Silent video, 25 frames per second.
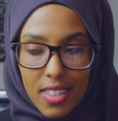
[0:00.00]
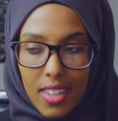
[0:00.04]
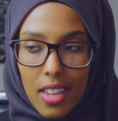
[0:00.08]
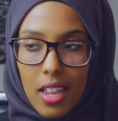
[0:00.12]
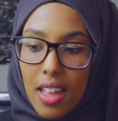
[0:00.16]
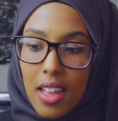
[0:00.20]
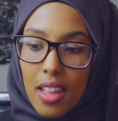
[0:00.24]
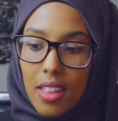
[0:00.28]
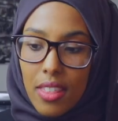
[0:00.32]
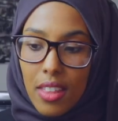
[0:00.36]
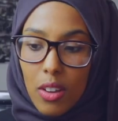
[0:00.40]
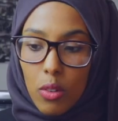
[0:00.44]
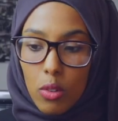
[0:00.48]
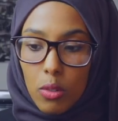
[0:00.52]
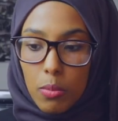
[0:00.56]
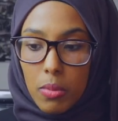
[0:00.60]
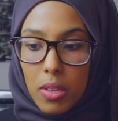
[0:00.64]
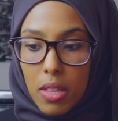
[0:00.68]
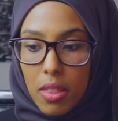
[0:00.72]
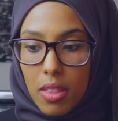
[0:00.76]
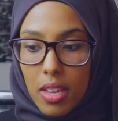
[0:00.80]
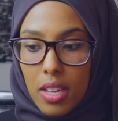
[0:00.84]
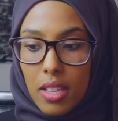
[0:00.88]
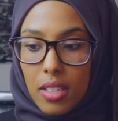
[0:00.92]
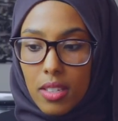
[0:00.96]
And that would be
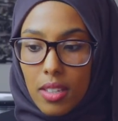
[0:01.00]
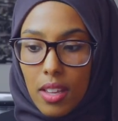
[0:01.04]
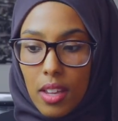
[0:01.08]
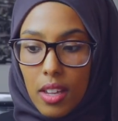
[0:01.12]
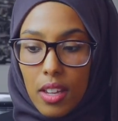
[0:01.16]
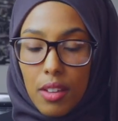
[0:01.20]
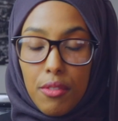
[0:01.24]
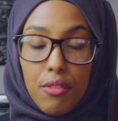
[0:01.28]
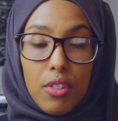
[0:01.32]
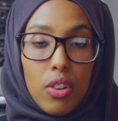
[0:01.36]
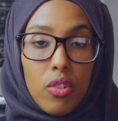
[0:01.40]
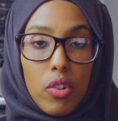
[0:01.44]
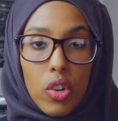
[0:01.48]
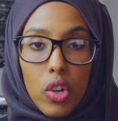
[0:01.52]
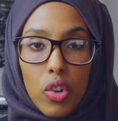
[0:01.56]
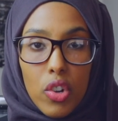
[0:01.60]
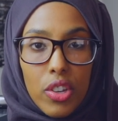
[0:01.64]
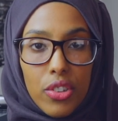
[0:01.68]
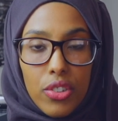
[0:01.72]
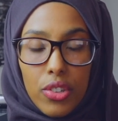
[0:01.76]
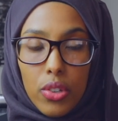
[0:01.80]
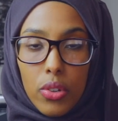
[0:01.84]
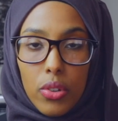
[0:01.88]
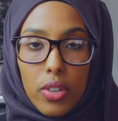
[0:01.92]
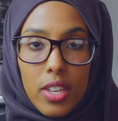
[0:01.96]
things like a really
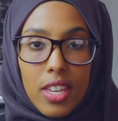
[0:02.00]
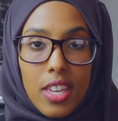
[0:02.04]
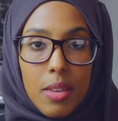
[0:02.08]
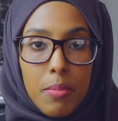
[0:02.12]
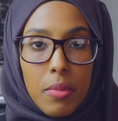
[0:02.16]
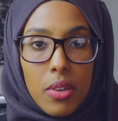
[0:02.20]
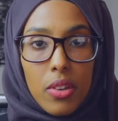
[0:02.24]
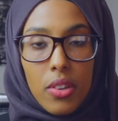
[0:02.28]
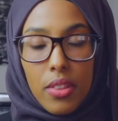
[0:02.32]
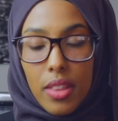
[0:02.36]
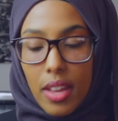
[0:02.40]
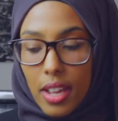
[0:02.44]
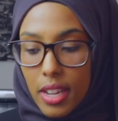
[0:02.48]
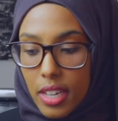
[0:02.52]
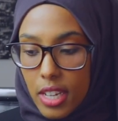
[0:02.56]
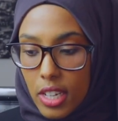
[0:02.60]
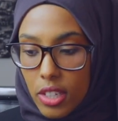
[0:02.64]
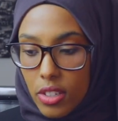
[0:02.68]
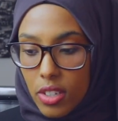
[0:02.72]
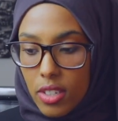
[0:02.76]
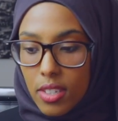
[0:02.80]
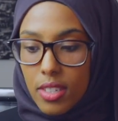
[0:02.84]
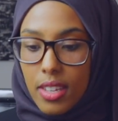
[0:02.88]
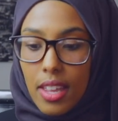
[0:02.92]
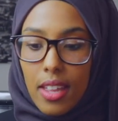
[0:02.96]
critical email that I
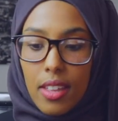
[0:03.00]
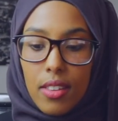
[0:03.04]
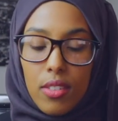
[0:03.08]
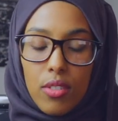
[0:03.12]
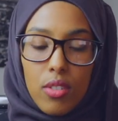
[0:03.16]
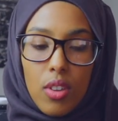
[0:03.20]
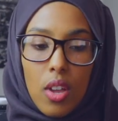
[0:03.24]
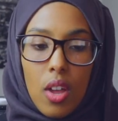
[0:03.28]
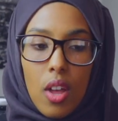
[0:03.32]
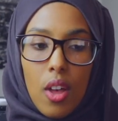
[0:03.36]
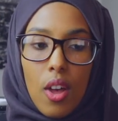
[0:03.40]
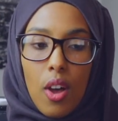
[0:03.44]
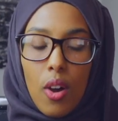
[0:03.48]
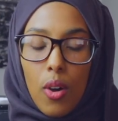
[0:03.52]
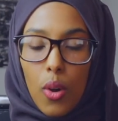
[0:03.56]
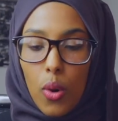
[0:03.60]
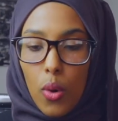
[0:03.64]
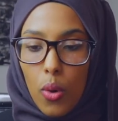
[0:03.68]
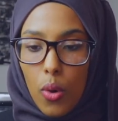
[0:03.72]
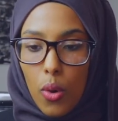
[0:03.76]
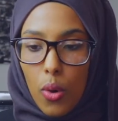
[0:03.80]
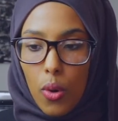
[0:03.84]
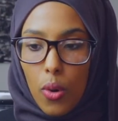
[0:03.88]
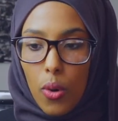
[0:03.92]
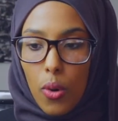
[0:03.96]
need to send,
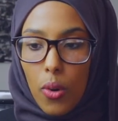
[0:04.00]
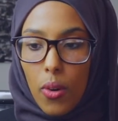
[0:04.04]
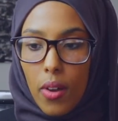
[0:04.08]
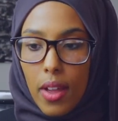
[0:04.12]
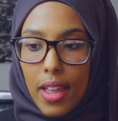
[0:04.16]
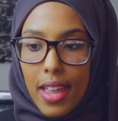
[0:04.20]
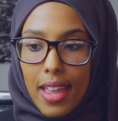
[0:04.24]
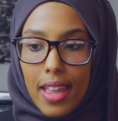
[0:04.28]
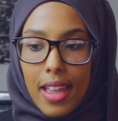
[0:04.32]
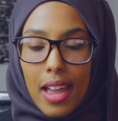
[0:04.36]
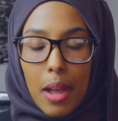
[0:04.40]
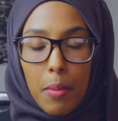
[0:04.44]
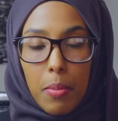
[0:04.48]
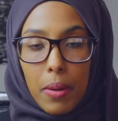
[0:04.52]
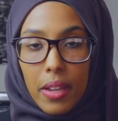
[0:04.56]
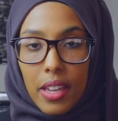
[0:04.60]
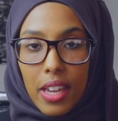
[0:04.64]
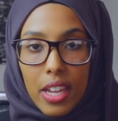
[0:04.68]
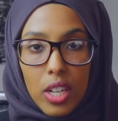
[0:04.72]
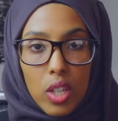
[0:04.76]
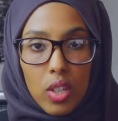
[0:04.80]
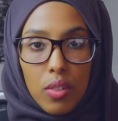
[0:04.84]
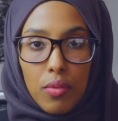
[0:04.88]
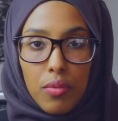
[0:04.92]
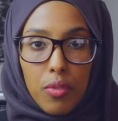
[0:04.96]
or a
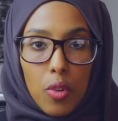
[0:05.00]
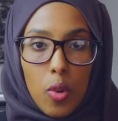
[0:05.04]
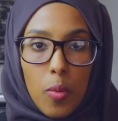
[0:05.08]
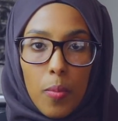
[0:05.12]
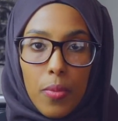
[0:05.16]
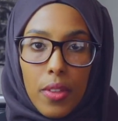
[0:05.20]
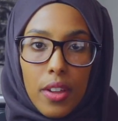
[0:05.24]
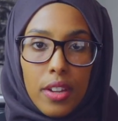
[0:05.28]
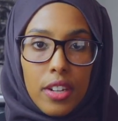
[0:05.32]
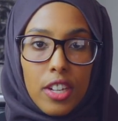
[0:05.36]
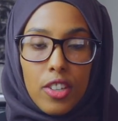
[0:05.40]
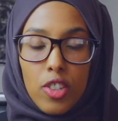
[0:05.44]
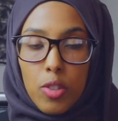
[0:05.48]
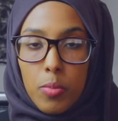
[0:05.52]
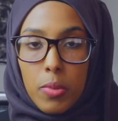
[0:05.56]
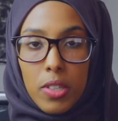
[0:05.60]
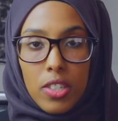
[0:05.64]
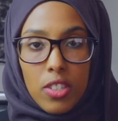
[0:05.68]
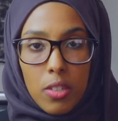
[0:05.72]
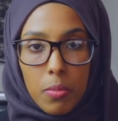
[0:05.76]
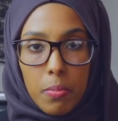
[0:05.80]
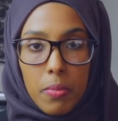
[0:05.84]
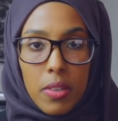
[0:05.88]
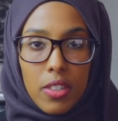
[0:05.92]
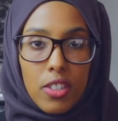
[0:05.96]
application form that needs to be
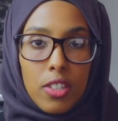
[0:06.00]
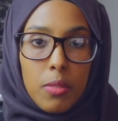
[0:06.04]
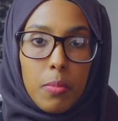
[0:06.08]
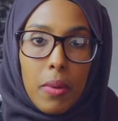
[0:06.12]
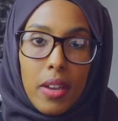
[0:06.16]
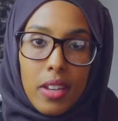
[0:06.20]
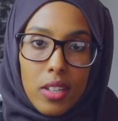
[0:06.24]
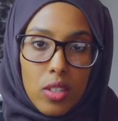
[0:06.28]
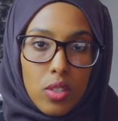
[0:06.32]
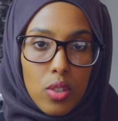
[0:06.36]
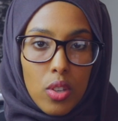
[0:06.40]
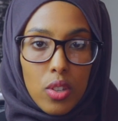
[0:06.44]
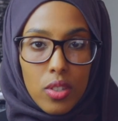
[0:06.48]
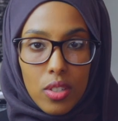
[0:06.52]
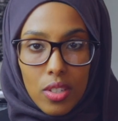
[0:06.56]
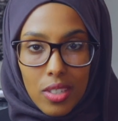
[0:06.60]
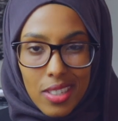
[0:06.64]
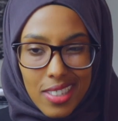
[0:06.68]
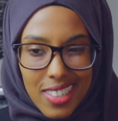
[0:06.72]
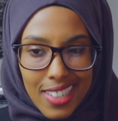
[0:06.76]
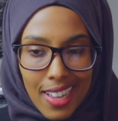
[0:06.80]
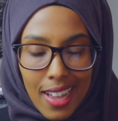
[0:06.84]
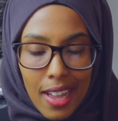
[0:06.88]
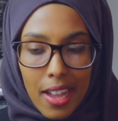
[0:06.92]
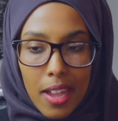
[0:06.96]
submitted by a
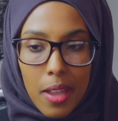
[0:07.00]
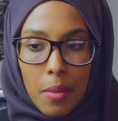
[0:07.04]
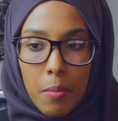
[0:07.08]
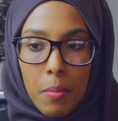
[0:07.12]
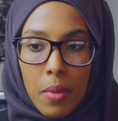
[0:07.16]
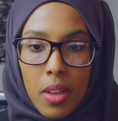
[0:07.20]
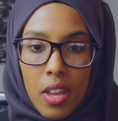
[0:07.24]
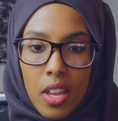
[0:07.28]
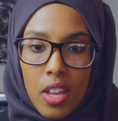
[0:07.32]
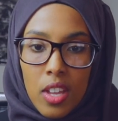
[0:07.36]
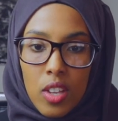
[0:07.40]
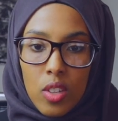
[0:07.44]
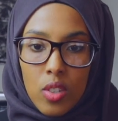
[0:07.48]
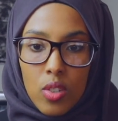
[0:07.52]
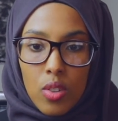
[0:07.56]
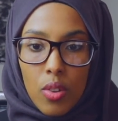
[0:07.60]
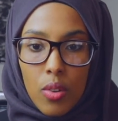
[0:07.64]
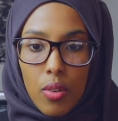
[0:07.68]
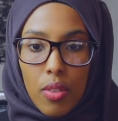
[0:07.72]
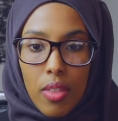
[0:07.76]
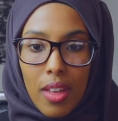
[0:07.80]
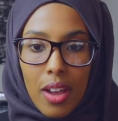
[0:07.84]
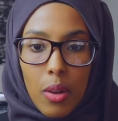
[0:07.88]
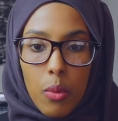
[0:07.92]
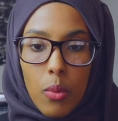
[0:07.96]
certain time.
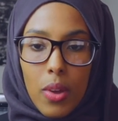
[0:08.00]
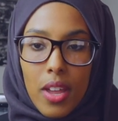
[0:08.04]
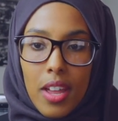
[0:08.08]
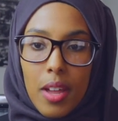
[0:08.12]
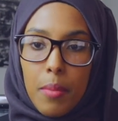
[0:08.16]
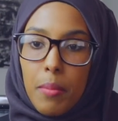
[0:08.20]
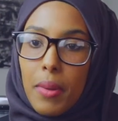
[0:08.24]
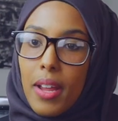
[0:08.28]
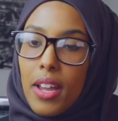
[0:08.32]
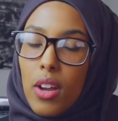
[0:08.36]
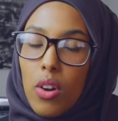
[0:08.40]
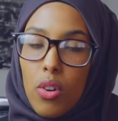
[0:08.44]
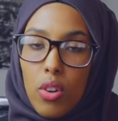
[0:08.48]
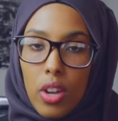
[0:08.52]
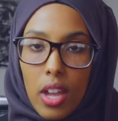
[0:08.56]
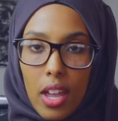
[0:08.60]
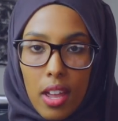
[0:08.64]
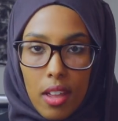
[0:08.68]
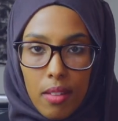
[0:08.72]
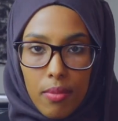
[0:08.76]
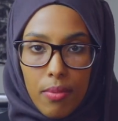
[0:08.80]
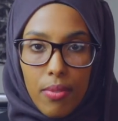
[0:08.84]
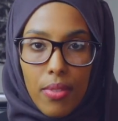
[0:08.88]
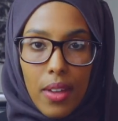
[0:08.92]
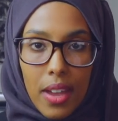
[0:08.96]
So that way I'm like,
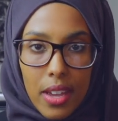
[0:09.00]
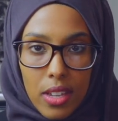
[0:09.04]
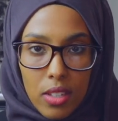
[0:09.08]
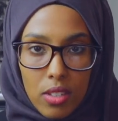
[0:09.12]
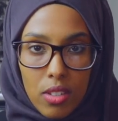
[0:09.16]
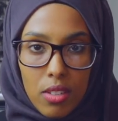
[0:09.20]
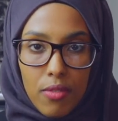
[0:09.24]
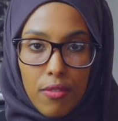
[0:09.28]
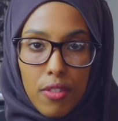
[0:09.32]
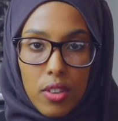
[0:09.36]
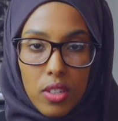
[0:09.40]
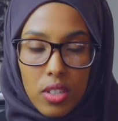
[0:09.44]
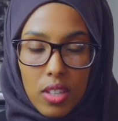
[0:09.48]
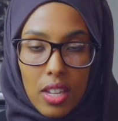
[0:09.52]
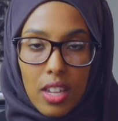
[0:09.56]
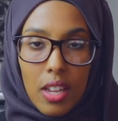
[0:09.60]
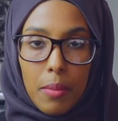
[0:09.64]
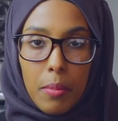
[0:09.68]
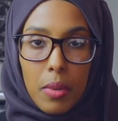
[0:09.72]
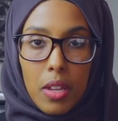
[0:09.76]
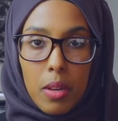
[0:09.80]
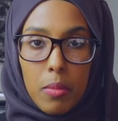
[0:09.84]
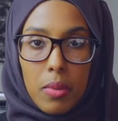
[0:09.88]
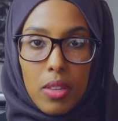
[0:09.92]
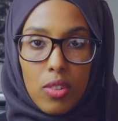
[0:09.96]
okay, that is the first thing
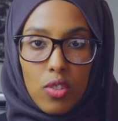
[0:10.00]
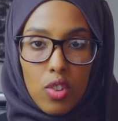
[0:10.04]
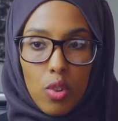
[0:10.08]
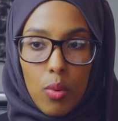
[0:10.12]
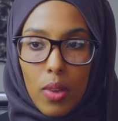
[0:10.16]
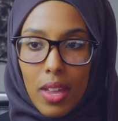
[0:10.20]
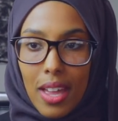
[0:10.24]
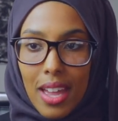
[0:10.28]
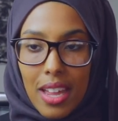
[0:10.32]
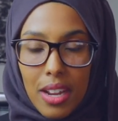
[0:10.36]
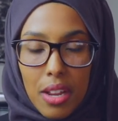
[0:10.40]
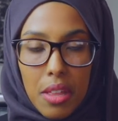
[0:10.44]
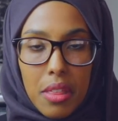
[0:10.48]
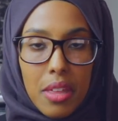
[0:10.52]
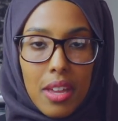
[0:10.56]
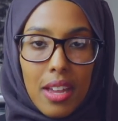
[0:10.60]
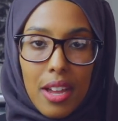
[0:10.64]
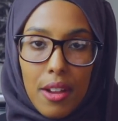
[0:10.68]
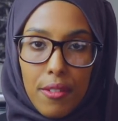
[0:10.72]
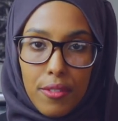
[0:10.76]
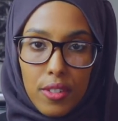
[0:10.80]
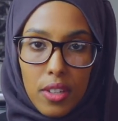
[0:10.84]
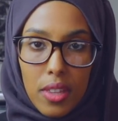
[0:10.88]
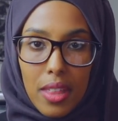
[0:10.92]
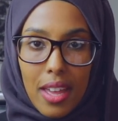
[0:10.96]
I'm going to be doing. Anything
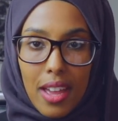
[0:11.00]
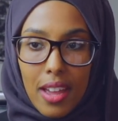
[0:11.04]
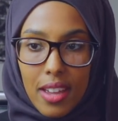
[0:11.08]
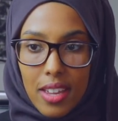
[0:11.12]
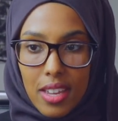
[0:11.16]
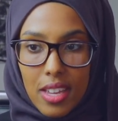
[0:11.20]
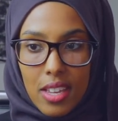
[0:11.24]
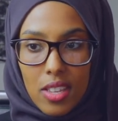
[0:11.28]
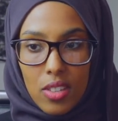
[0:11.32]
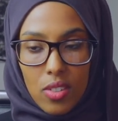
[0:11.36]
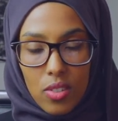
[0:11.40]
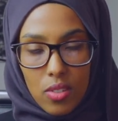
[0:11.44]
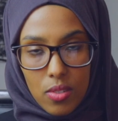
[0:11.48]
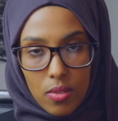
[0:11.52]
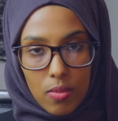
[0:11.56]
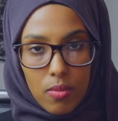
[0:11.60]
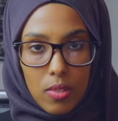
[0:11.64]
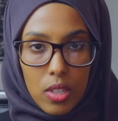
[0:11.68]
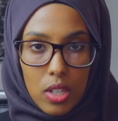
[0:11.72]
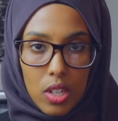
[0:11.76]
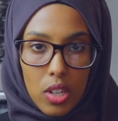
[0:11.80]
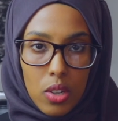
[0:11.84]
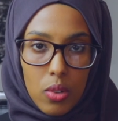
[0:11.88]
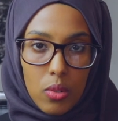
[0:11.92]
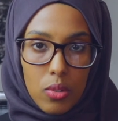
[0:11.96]
after that is,
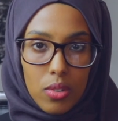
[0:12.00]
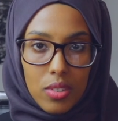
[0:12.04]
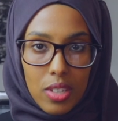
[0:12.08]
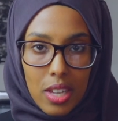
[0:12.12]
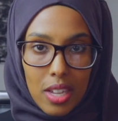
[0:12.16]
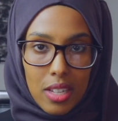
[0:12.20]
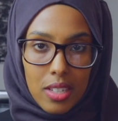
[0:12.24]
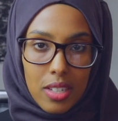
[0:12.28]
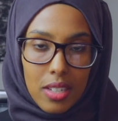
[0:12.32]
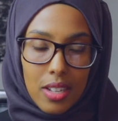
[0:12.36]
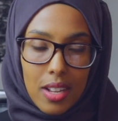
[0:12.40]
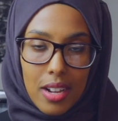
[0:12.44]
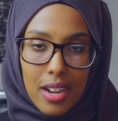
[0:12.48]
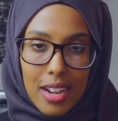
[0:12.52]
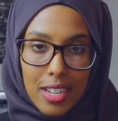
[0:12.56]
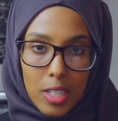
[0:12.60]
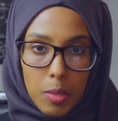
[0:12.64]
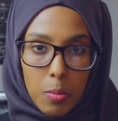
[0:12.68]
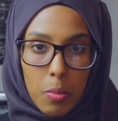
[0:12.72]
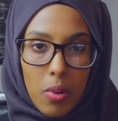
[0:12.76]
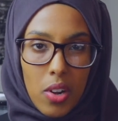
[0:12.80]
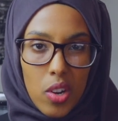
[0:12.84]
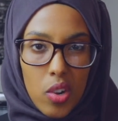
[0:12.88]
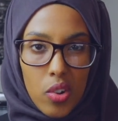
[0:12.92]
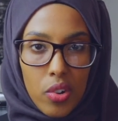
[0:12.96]
you know, takes less
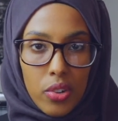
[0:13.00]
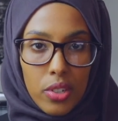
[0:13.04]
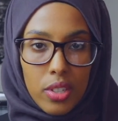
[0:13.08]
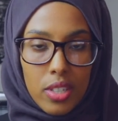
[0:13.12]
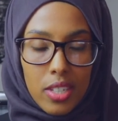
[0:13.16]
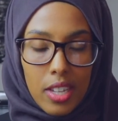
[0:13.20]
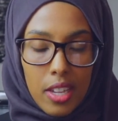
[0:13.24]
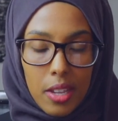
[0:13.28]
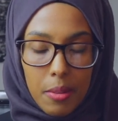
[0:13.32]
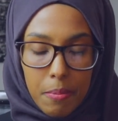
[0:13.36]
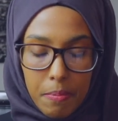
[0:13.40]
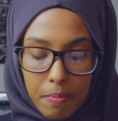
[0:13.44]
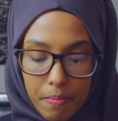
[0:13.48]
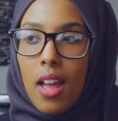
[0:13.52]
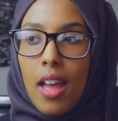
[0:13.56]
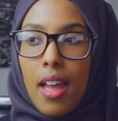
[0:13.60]
priority.